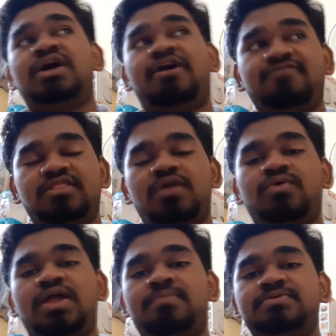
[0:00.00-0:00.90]
After that,
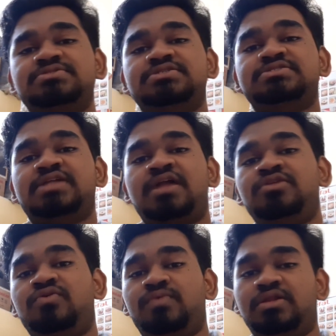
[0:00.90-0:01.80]
what happens is that
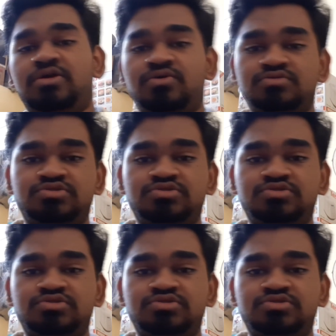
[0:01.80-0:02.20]
you will go